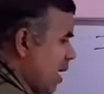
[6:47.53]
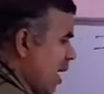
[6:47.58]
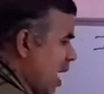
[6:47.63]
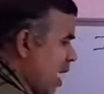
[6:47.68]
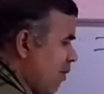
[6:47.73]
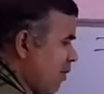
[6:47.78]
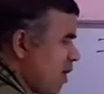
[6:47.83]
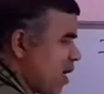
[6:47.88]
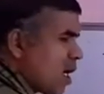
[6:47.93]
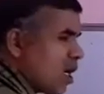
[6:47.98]

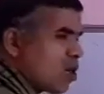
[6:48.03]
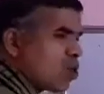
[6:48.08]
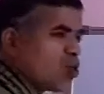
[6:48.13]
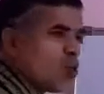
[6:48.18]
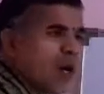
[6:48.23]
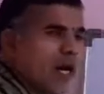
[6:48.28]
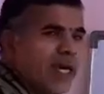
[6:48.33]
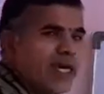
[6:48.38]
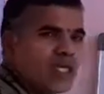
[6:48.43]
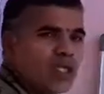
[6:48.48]
having a
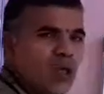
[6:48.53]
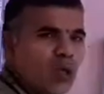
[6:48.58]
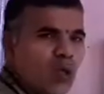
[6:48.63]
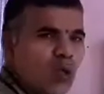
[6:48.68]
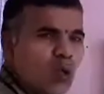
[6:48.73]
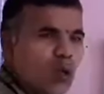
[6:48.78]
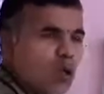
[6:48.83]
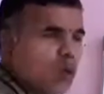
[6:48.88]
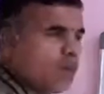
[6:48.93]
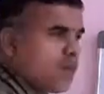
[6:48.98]
two
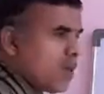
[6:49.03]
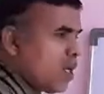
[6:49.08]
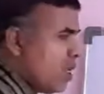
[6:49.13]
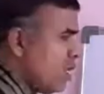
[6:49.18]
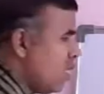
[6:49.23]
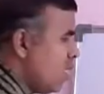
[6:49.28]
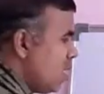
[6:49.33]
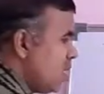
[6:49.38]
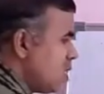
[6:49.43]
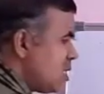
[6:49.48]
isotope
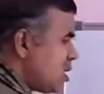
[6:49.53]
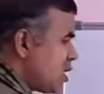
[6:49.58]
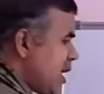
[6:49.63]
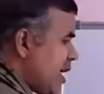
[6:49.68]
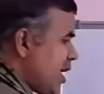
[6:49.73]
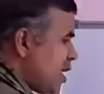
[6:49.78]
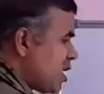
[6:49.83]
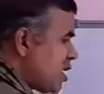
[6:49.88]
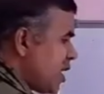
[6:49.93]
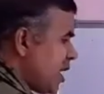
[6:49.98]

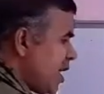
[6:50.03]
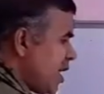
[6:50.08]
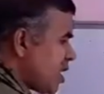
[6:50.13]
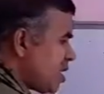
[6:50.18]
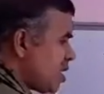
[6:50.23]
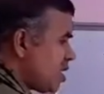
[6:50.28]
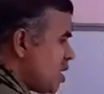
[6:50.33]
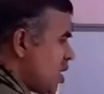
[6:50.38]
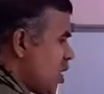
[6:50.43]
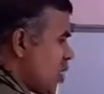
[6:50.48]

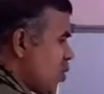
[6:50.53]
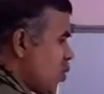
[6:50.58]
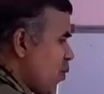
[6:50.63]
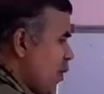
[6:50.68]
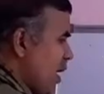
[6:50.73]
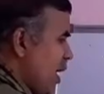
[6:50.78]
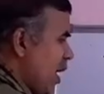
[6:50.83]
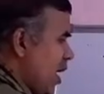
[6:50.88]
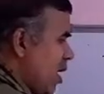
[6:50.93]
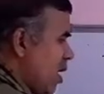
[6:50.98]

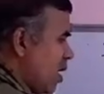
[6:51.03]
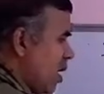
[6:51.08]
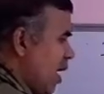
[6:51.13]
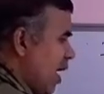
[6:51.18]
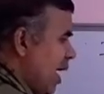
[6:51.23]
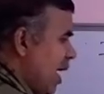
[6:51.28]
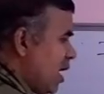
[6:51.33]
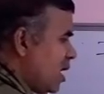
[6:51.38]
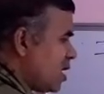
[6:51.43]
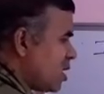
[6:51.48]

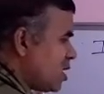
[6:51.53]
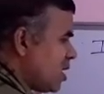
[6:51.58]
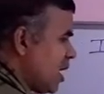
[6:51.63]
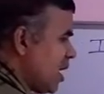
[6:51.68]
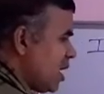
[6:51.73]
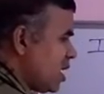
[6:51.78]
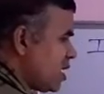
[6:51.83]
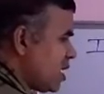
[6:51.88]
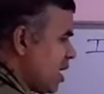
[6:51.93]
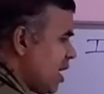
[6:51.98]
C612 and
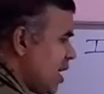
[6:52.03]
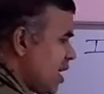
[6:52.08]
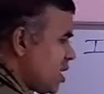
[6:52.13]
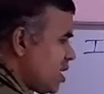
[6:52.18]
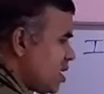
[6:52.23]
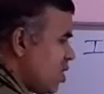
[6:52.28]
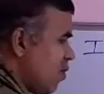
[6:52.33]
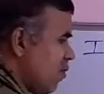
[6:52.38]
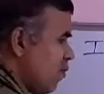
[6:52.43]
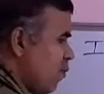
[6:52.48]

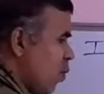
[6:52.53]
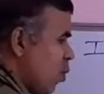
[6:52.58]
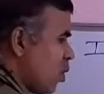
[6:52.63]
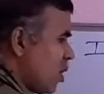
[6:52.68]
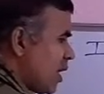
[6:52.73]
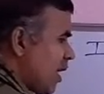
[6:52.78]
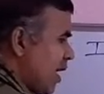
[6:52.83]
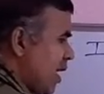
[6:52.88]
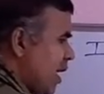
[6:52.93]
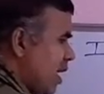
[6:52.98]

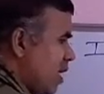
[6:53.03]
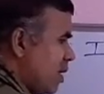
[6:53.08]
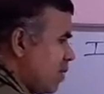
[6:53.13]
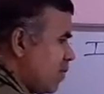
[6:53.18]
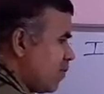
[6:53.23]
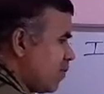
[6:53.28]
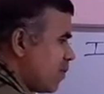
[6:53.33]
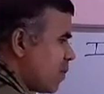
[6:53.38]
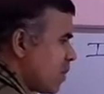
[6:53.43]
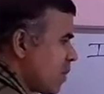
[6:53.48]

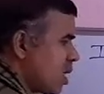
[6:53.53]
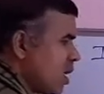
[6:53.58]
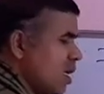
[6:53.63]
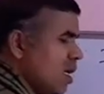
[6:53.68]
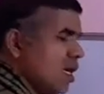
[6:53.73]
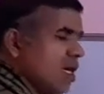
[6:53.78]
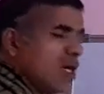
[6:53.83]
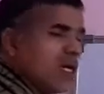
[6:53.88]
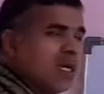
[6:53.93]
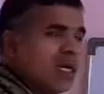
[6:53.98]
C614.
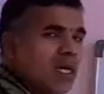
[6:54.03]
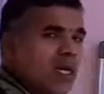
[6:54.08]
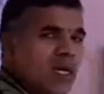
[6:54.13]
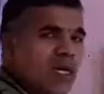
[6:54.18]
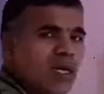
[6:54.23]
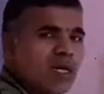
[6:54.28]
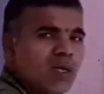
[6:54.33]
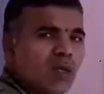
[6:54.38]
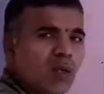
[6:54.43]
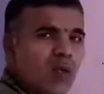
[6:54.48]

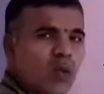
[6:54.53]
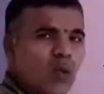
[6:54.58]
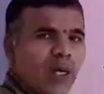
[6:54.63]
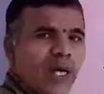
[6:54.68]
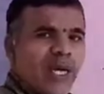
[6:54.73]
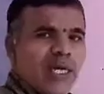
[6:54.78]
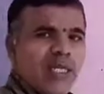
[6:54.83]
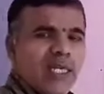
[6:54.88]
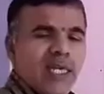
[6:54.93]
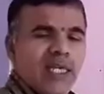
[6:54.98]
Look
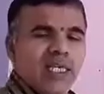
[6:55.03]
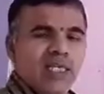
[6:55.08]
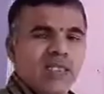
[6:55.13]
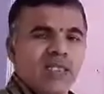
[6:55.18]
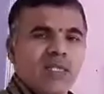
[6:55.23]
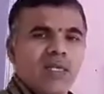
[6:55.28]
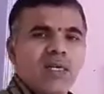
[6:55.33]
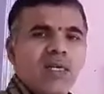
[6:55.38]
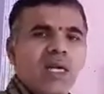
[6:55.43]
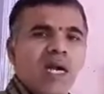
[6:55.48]
at
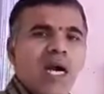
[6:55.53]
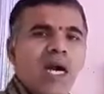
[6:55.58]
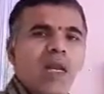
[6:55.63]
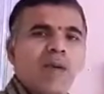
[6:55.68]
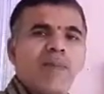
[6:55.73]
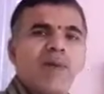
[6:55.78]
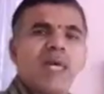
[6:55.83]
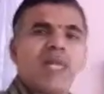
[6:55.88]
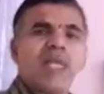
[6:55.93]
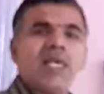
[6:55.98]
this.
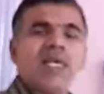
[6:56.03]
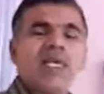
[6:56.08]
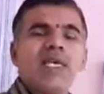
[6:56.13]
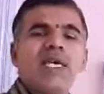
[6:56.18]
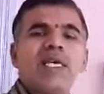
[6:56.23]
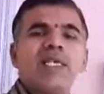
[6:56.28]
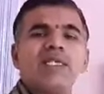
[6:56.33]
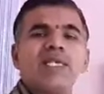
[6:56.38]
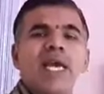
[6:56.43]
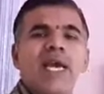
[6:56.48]
Carbon
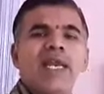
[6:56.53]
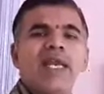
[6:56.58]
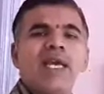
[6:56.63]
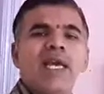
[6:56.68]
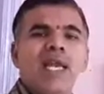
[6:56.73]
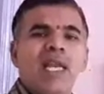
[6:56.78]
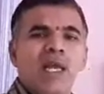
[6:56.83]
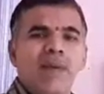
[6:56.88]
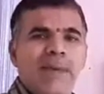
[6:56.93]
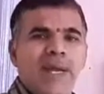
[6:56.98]
is an
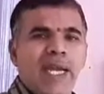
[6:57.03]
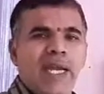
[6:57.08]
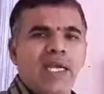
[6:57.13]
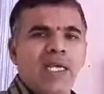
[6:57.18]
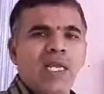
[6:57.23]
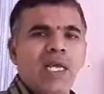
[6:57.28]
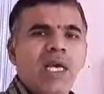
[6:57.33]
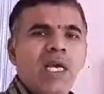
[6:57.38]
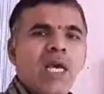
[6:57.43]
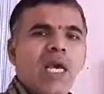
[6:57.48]

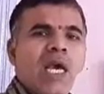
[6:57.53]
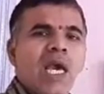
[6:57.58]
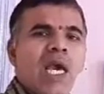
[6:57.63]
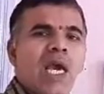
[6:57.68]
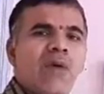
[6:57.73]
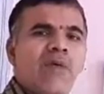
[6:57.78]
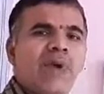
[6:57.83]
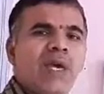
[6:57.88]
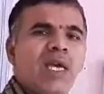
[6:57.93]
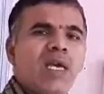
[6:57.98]
element
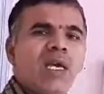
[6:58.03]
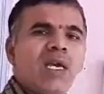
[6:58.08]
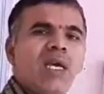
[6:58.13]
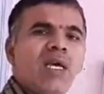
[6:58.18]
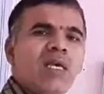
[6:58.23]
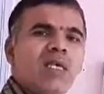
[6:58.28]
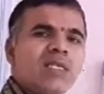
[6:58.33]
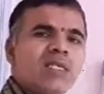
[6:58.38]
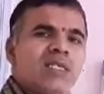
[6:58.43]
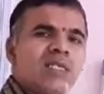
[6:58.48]
having
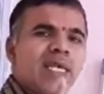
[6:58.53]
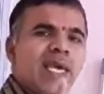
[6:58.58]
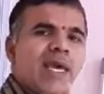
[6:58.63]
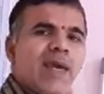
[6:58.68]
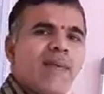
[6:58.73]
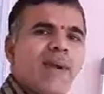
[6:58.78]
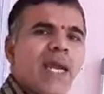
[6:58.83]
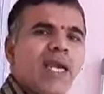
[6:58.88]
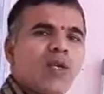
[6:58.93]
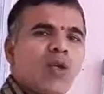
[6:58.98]

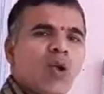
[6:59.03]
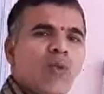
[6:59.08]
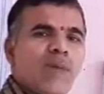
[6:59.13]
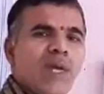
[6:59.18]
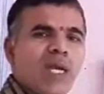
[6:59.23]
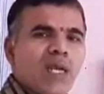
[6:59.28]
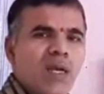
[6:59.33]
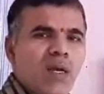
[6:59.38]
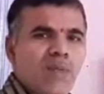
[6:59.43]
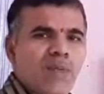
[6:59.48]
same
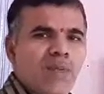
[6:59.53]
atomic